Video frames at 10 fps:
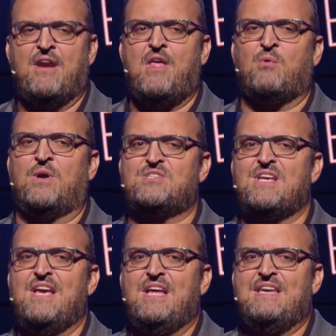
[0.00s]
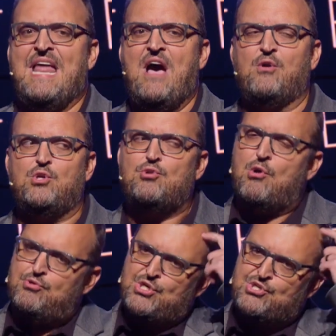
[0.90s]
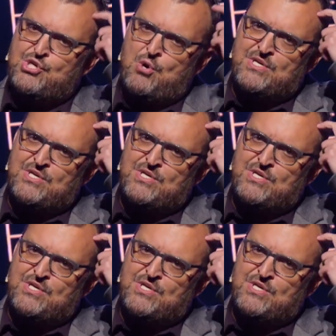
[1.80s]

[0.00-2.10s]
In other words, now you don't just know it